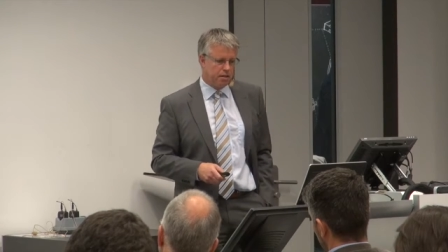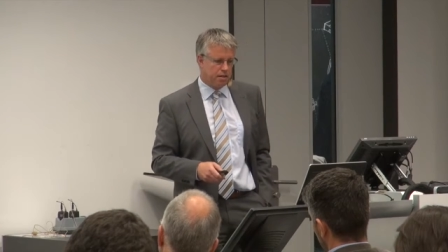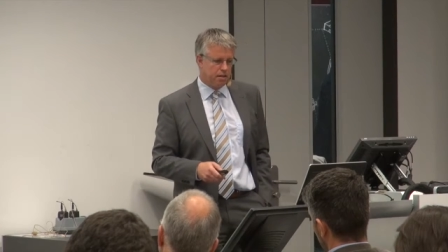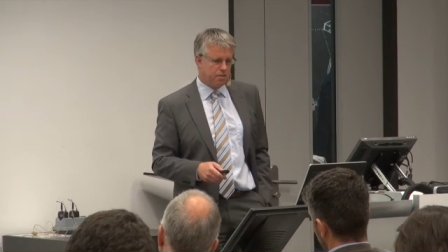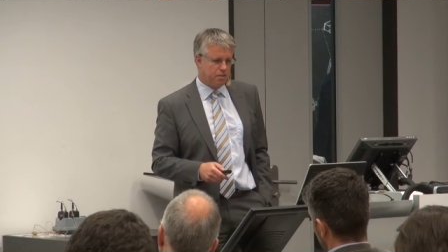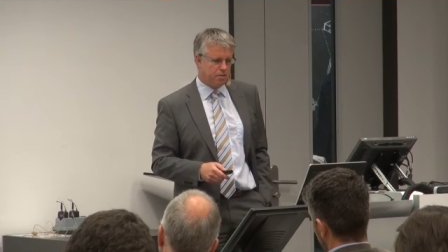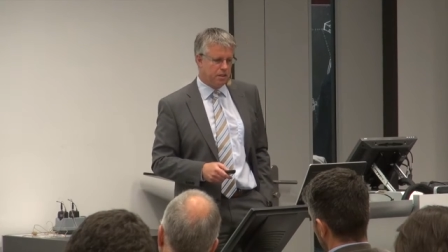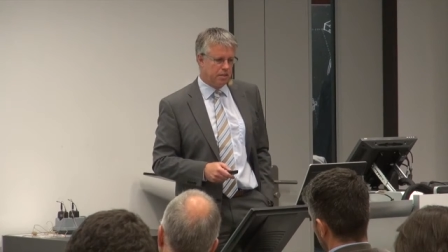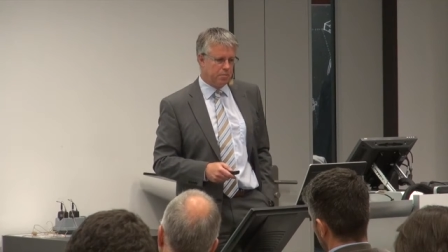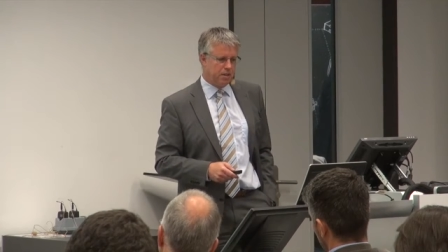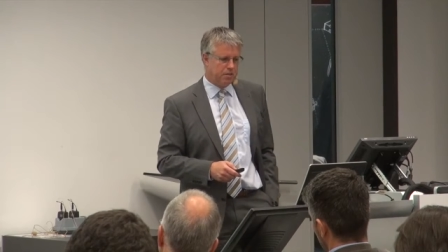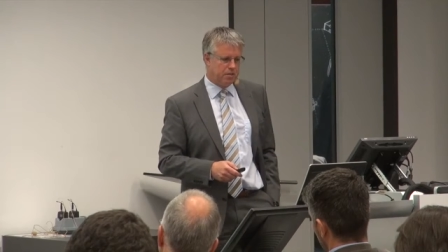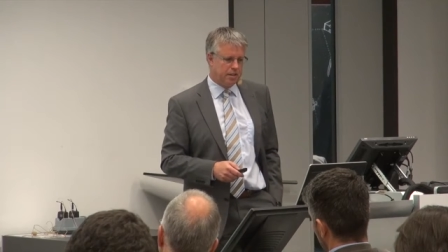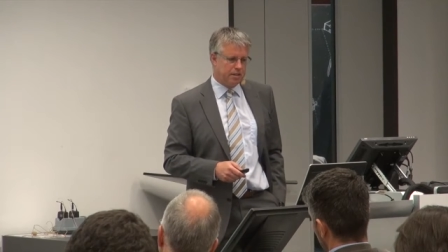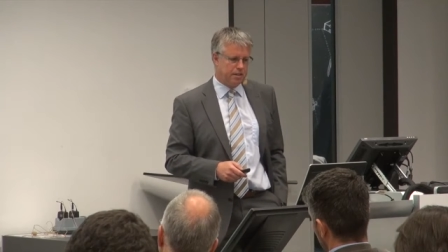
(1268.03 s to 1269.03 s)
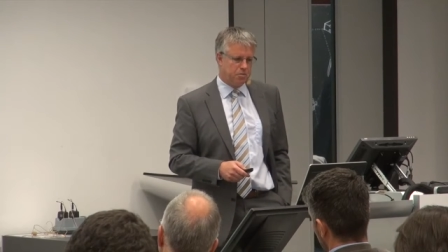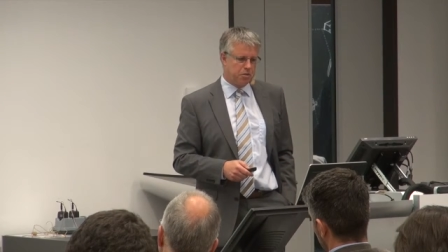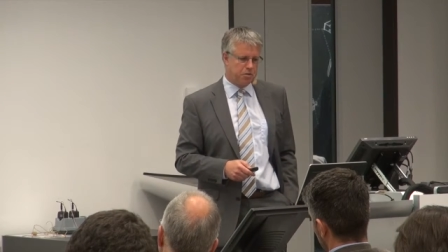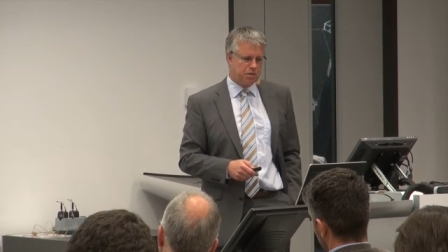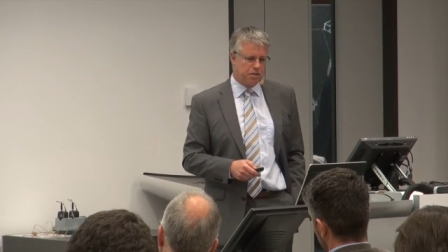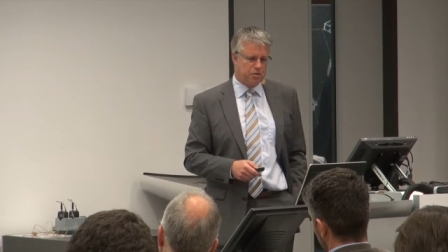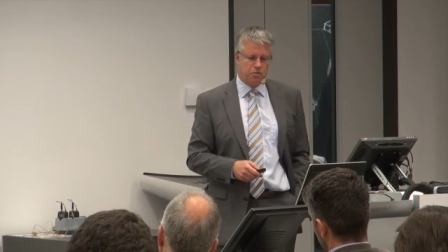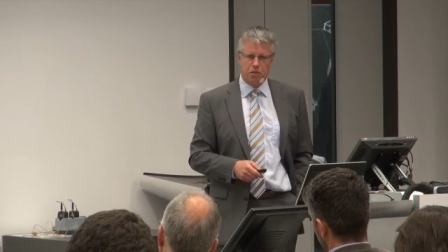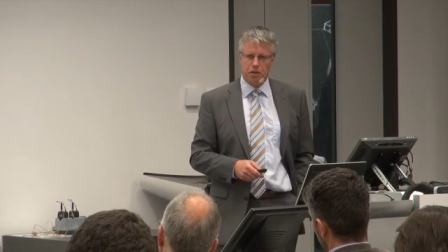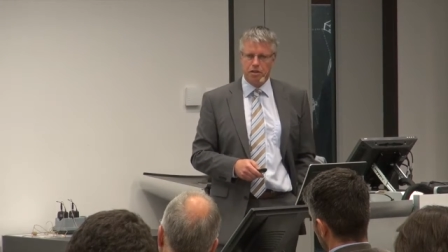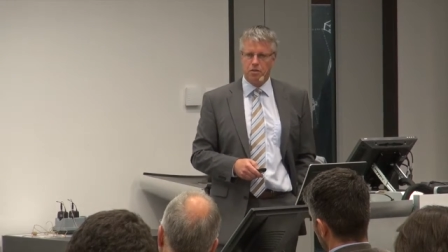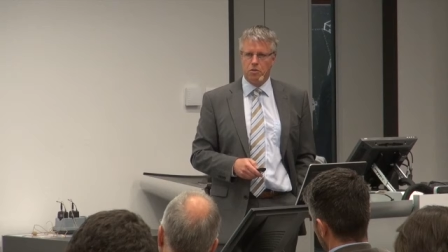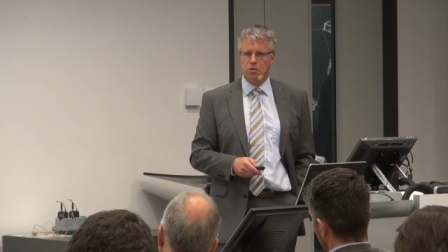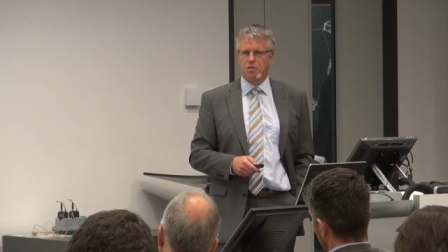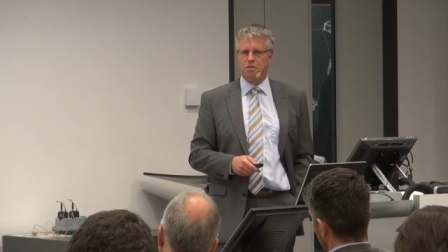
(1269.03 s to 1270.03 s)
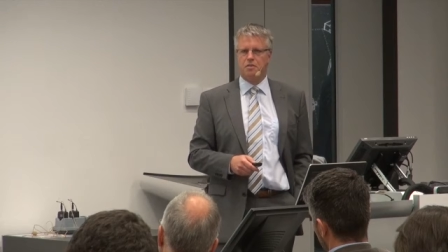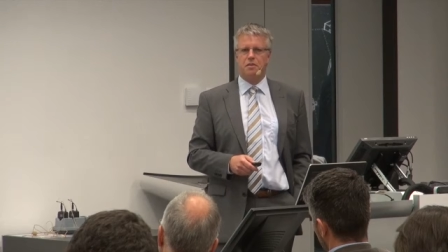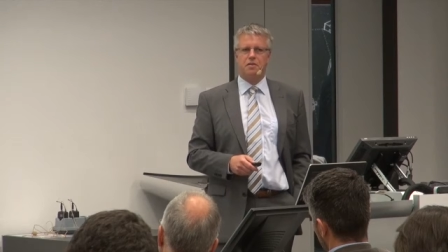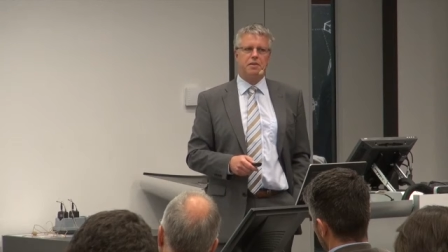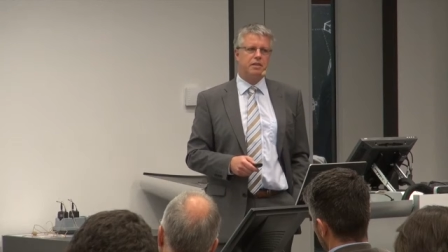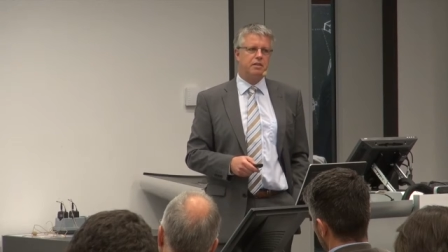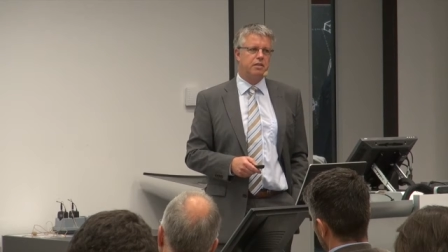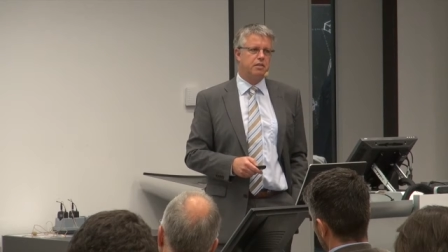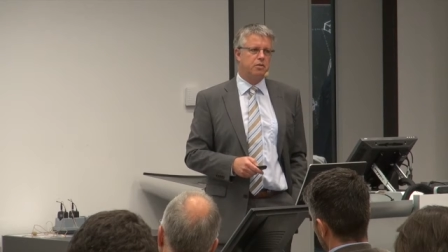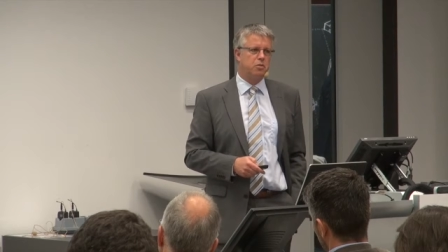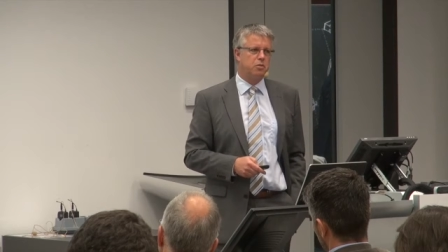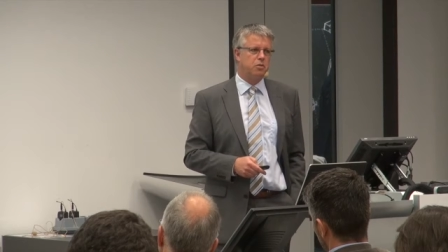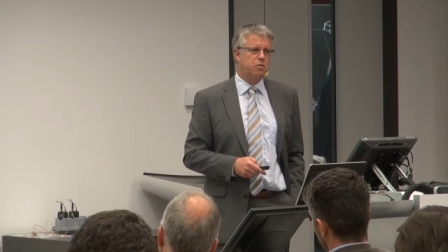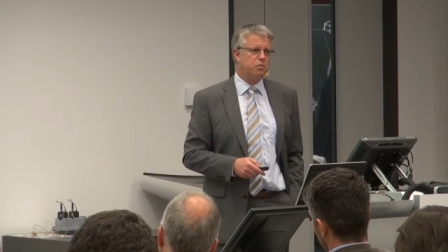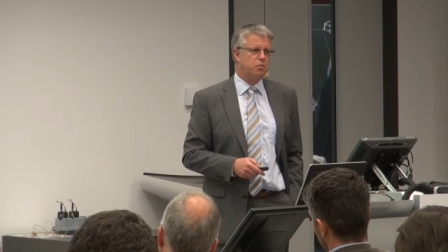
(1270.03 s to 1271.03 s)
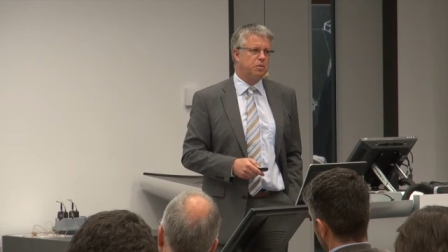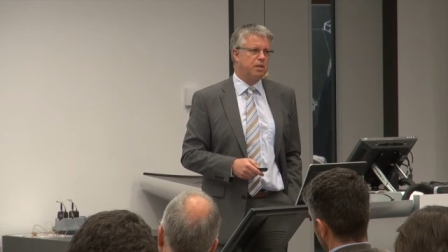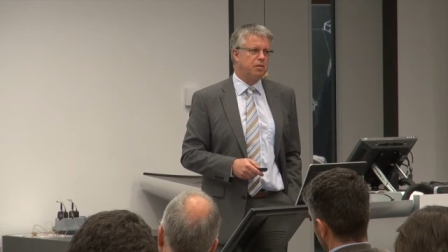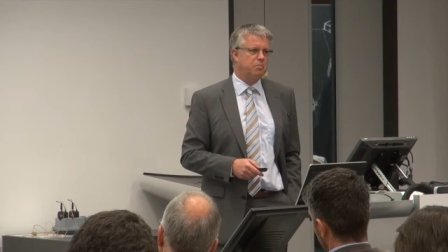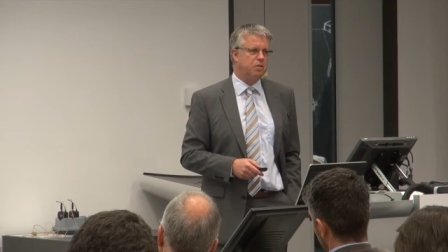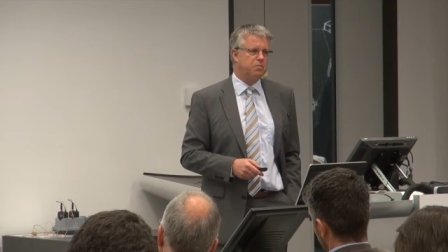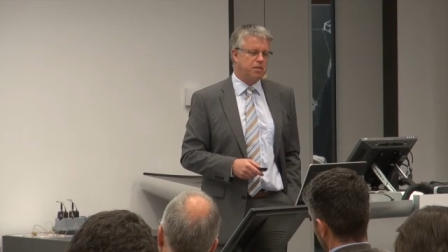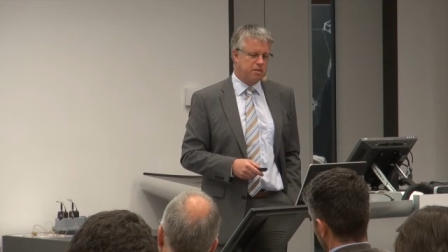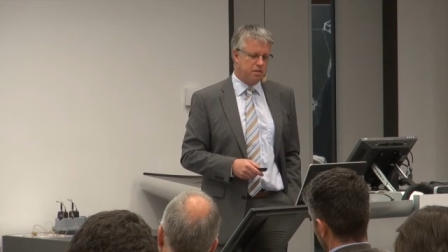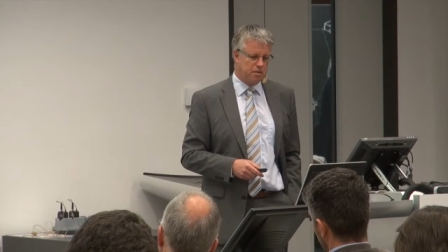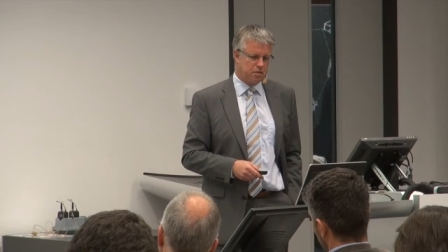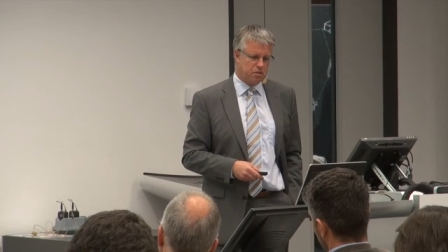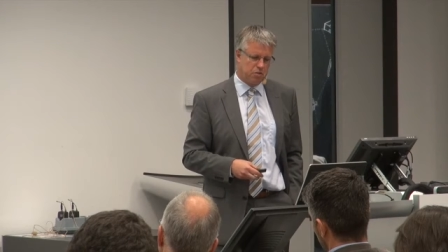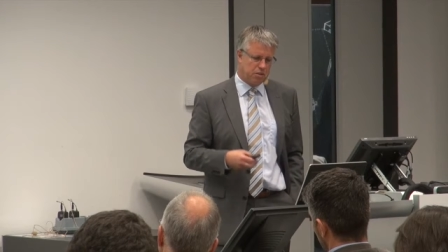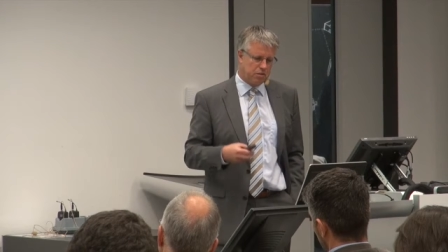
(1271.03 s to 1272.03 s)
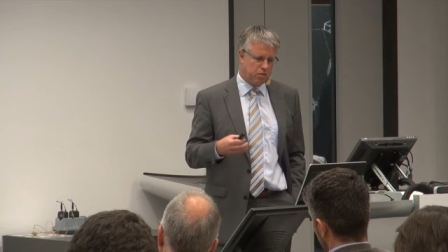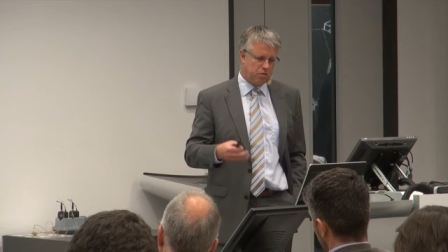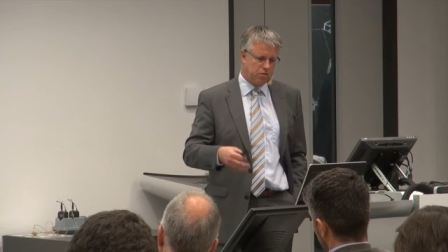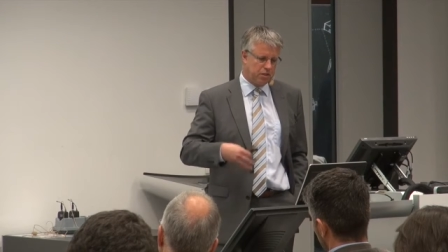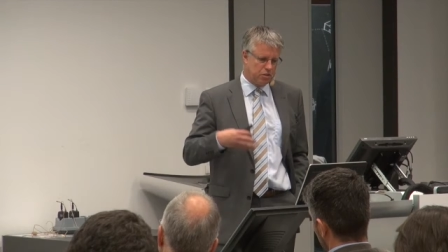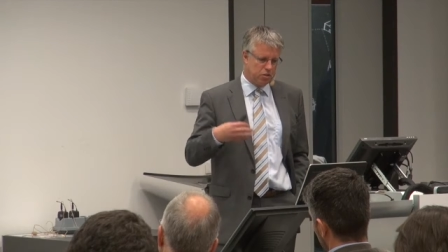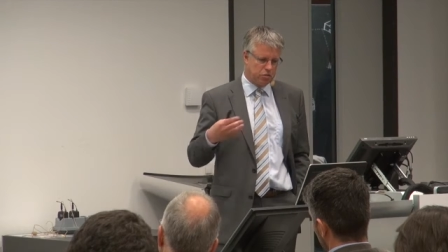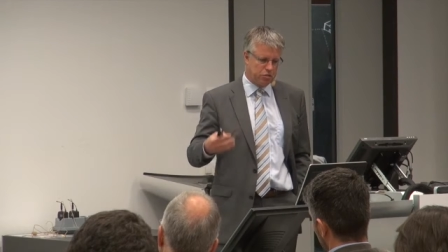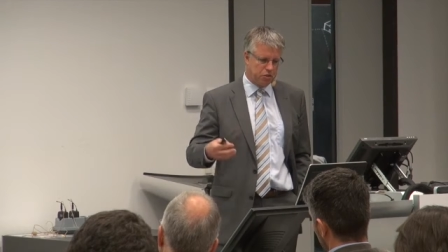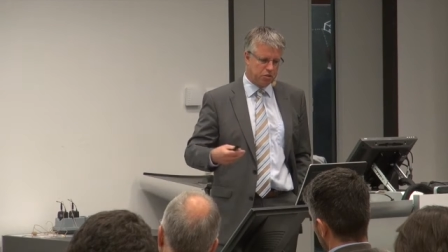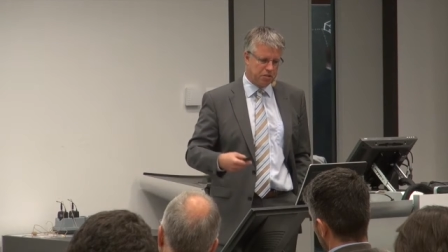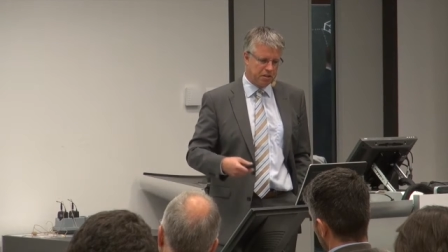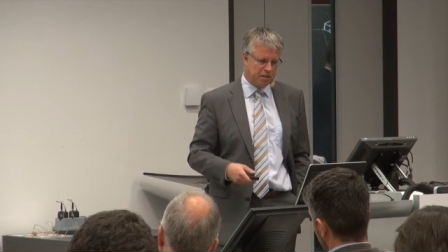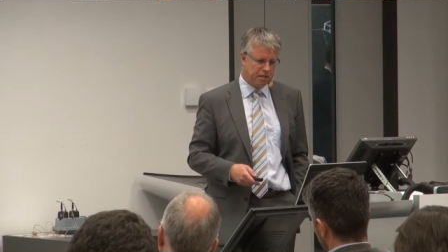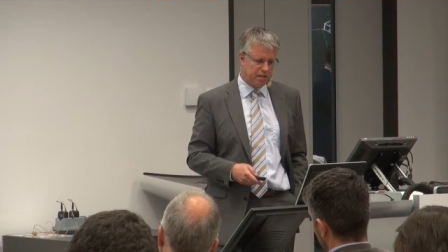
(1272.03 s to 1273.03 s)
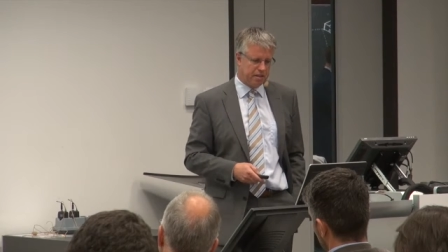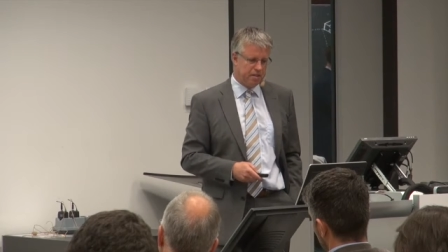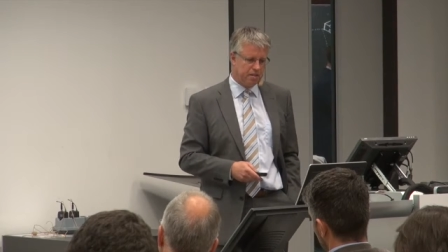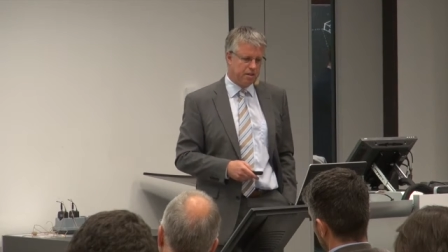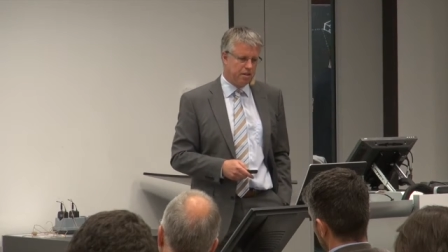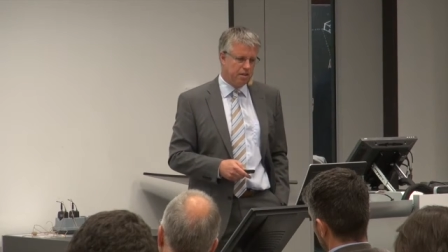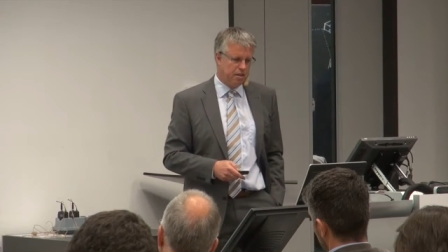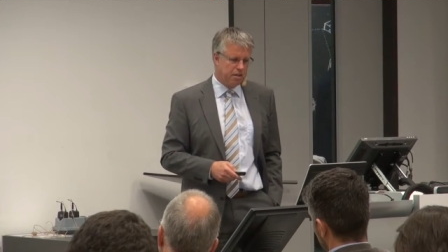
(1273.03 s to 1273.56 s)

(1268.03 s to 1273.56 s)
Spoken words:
it's really about 90% of technologies are ready to be implemented. So it's a question of going ahead